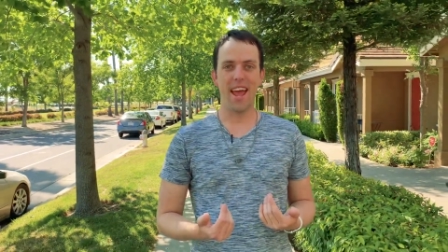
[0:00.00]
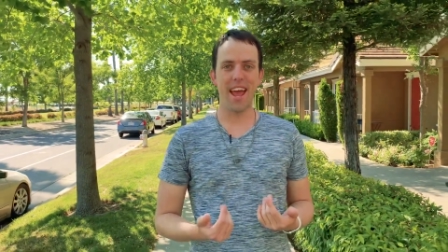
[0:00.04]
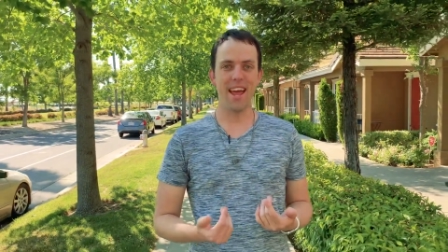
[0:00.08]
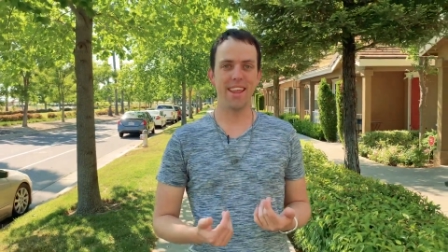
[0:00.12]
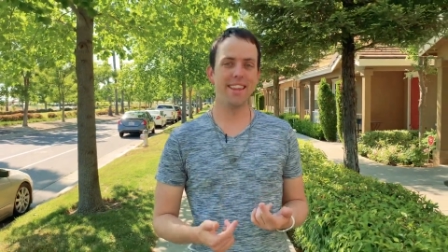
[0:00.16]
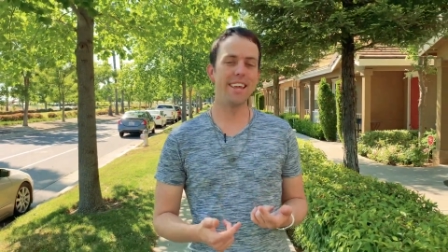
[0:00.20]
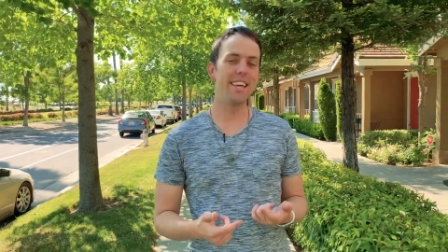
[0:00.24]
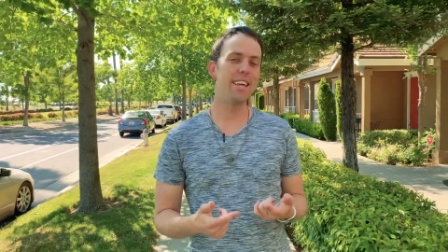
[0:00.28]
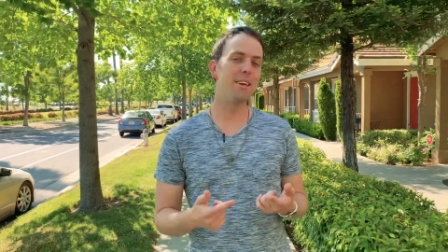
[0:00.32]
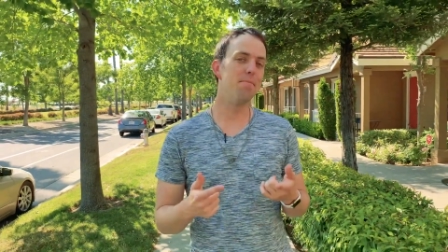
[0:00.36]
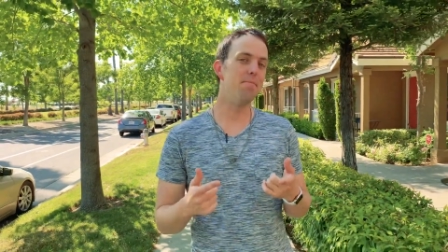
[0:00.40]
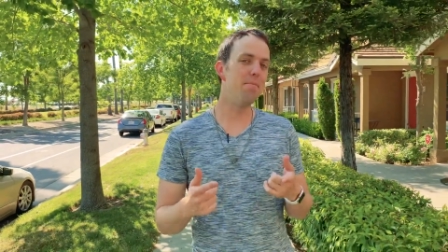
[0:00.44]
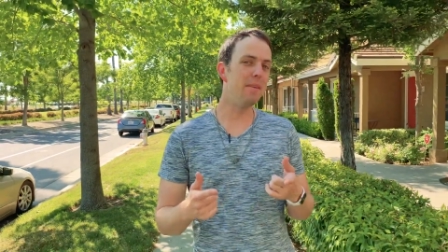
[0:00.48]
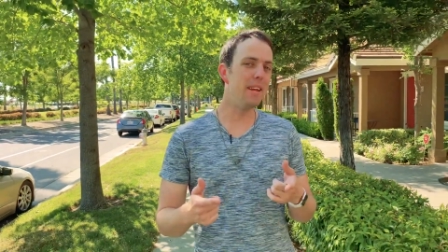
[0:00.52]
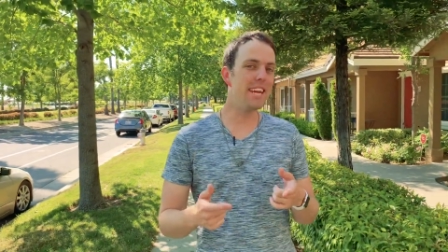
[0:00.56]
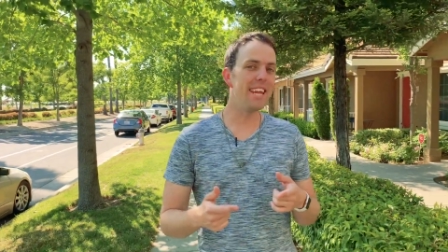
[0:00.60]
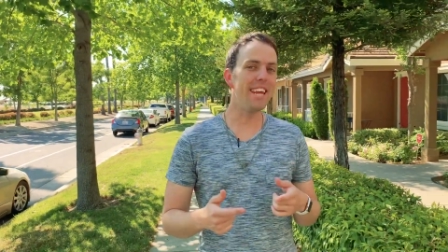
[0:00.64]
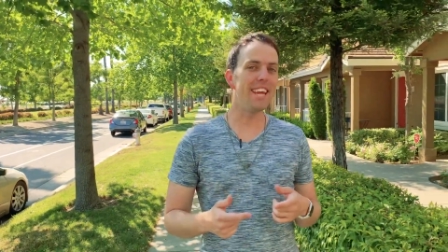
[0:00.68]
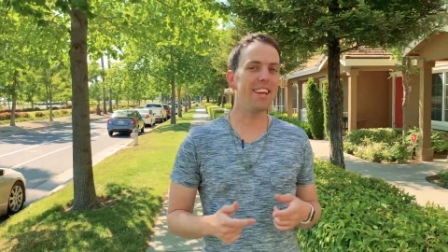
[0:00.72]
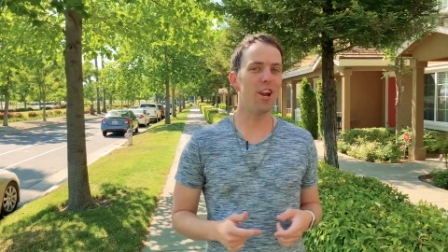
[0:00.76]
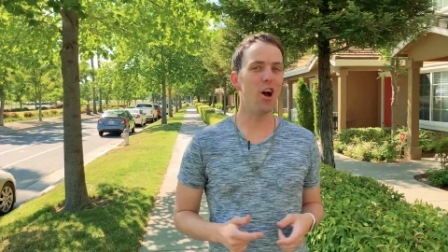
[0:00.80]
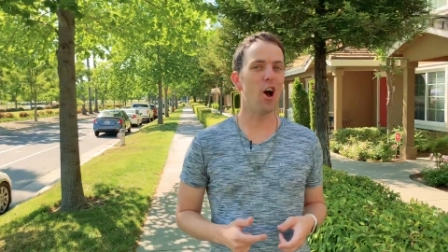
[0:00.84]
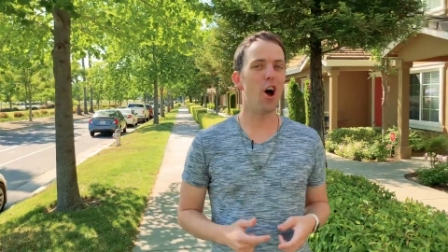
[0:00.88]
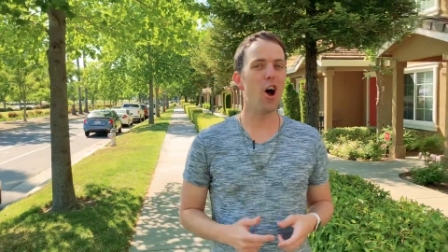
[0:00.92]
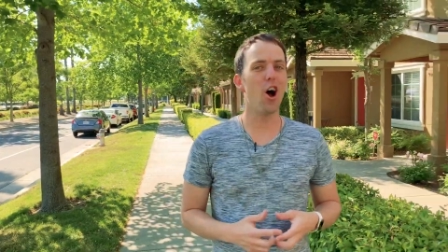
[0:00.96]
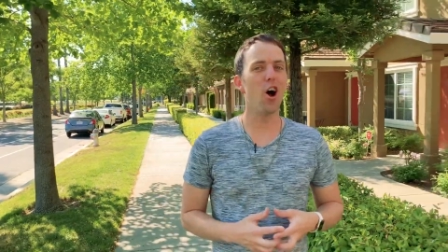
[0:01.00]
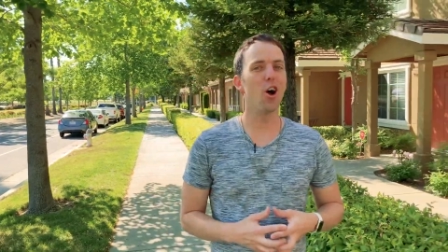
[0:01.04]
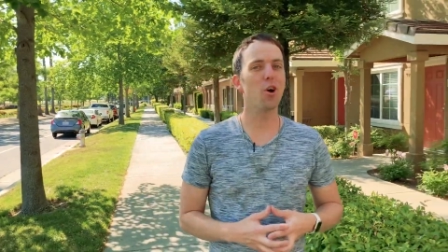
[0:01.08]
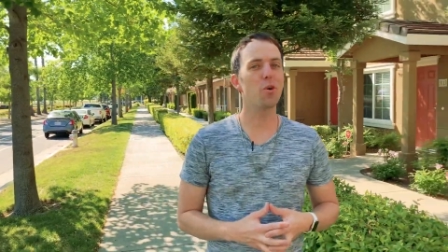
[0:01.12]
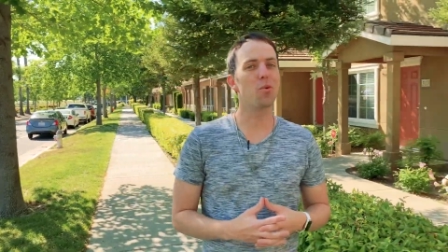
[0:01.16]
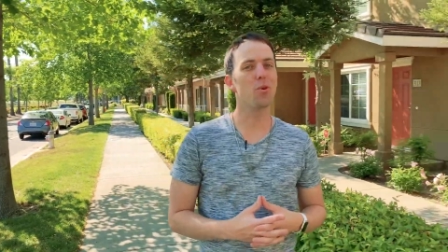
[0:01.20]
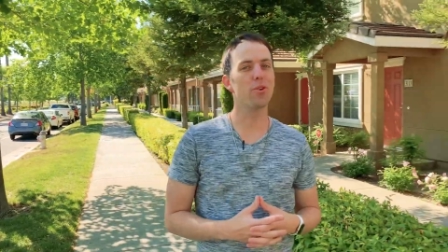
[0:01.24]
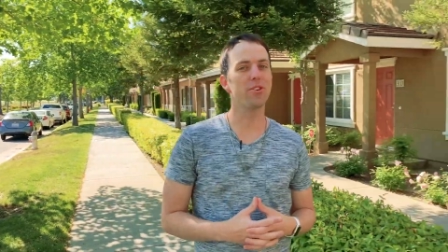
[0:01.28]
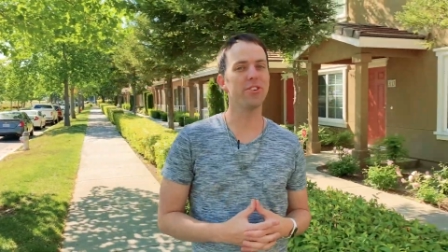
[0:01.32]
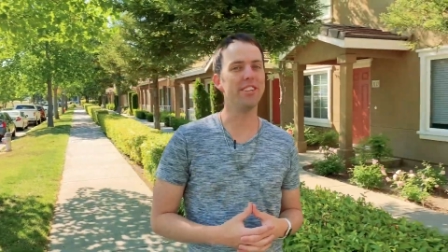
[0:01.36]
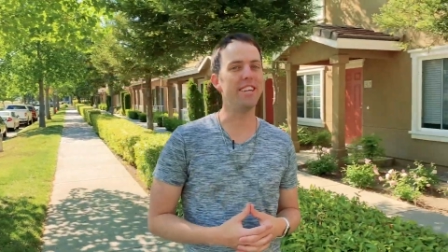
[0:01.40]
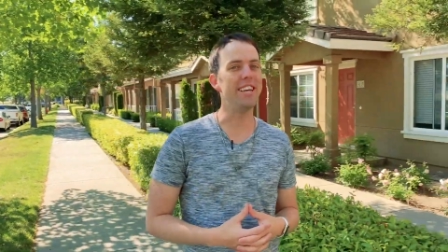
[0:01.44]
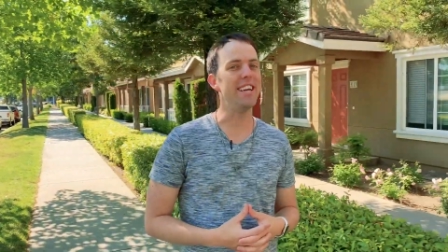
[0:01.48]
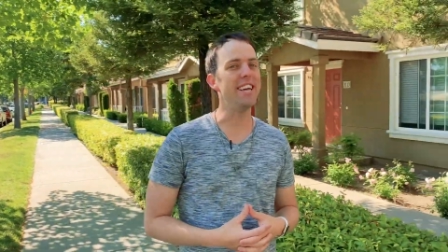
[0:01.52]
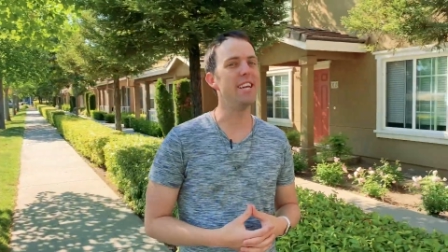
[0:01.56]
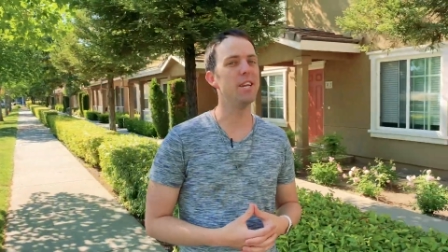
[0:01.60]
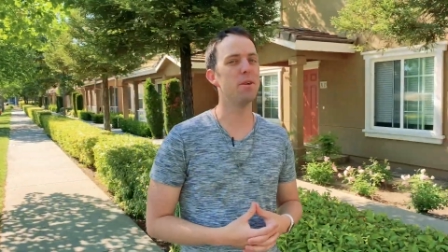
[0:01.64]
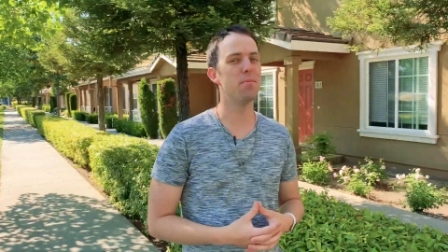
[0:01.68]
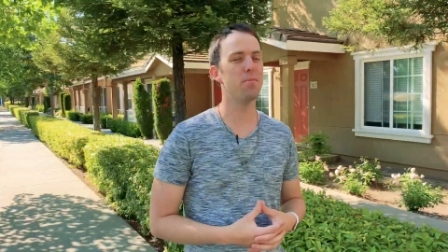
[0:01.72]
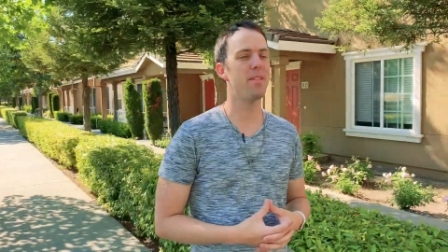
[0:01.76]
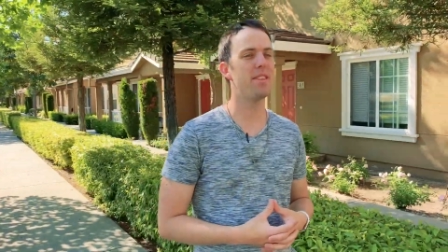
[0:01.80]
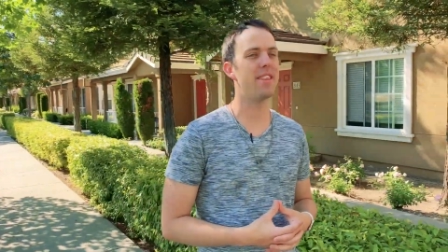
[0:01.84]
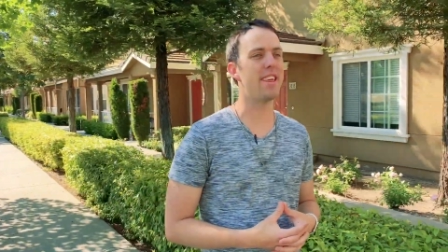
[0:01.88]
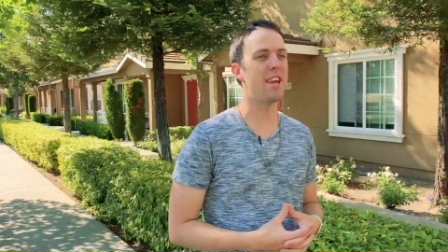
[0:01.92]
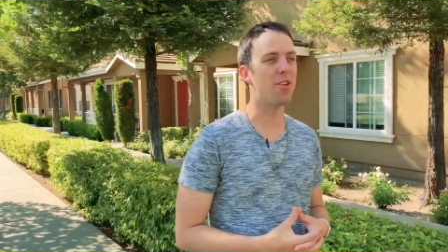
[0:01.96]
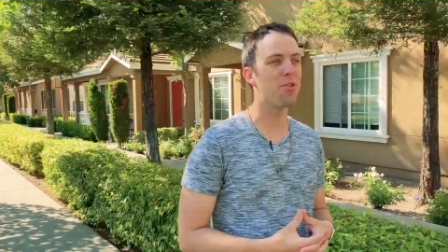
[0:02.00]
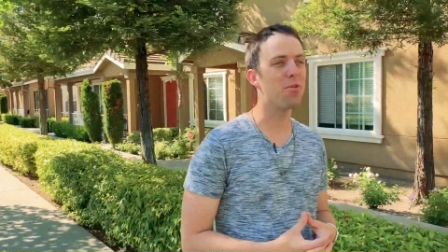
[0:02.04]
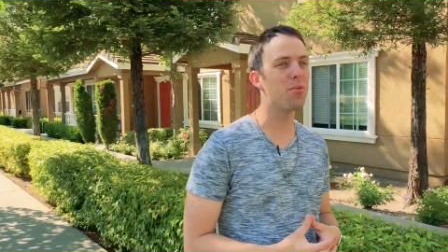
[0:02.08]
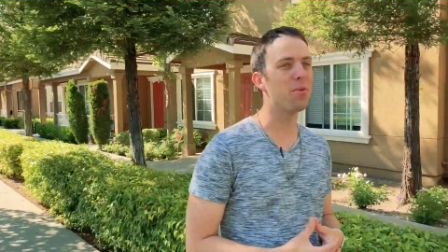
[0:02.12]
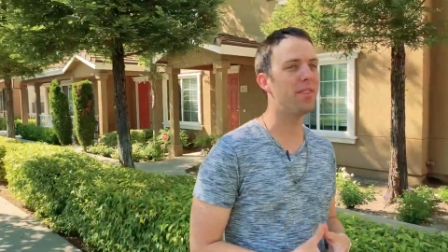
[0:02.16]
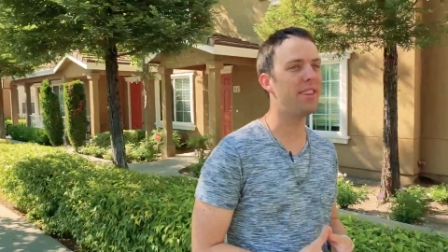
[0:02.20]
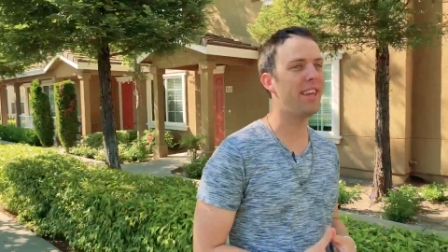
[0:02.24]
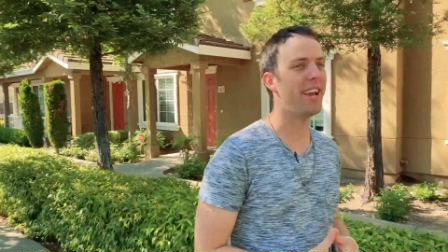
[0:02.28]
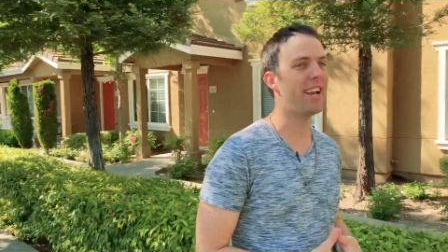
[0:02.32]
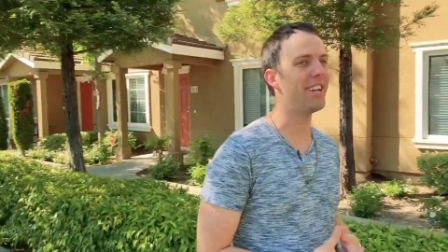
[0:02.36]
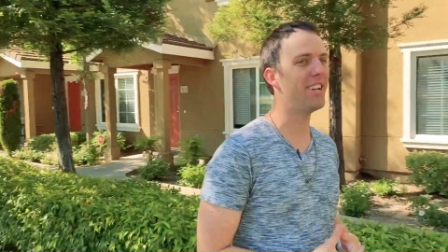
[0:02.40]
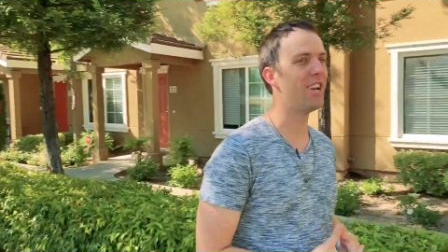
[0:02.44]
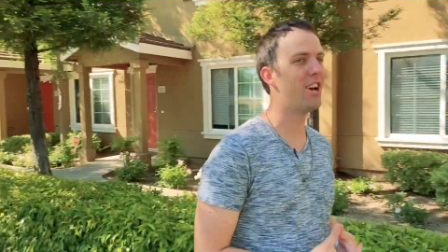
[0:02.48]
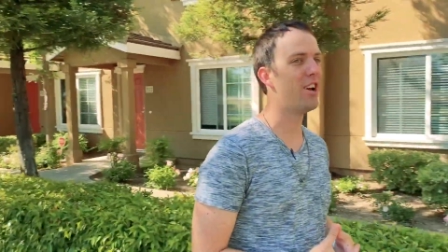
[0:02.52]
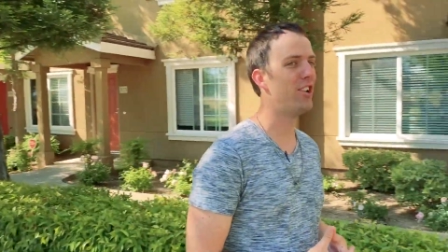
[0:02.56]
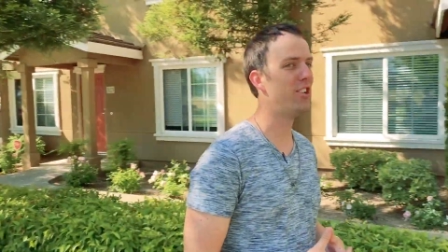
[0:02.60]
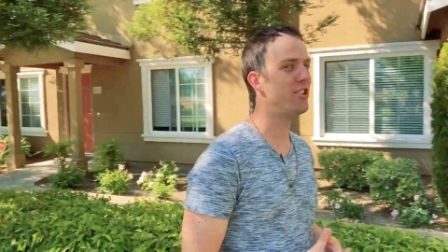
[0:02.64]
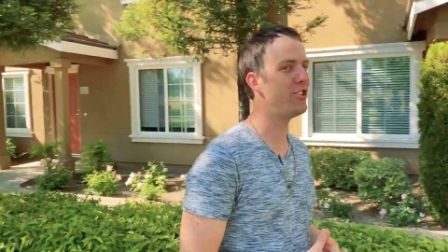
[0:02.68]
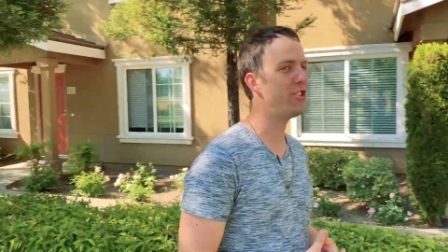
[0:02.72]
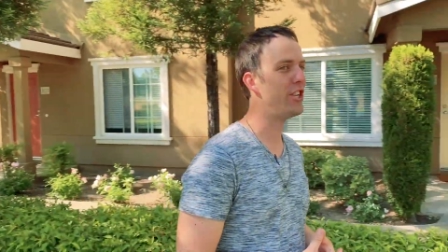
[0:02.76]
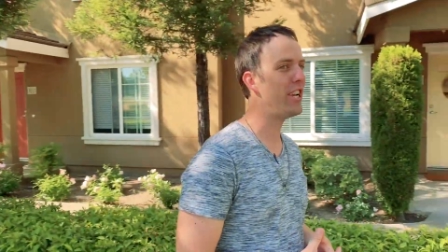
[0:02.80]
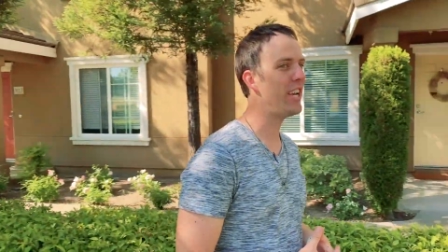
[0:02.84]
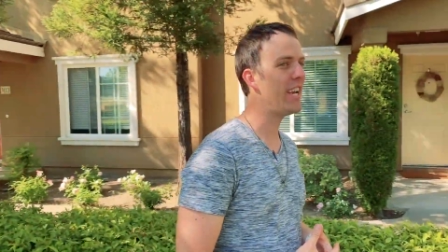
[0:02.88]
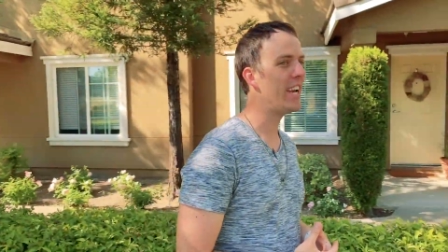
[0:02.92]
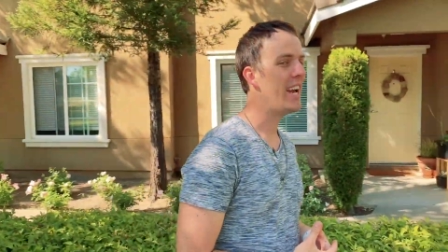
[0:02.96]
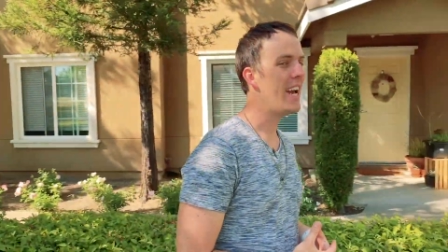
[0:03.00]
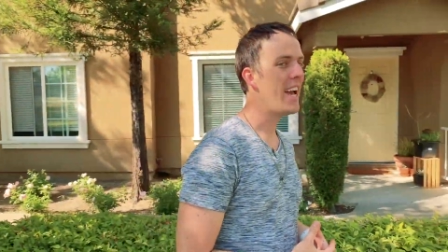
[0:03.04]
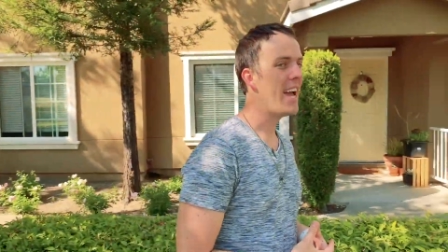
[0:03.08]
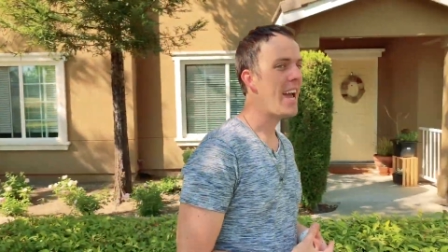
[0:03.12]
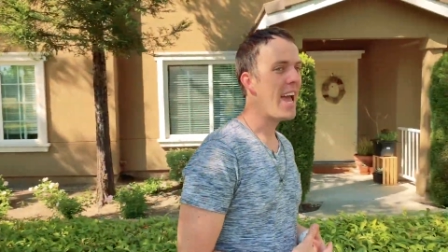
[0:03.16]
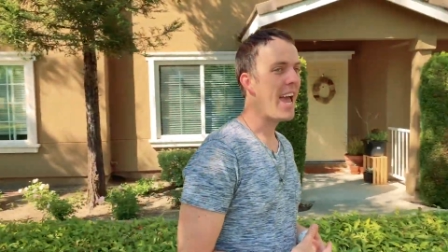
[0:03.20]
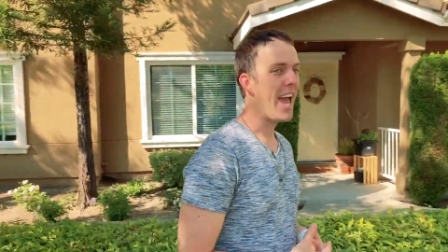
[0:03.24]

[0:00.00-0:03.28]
And like many an awkward teen obsessed with technology,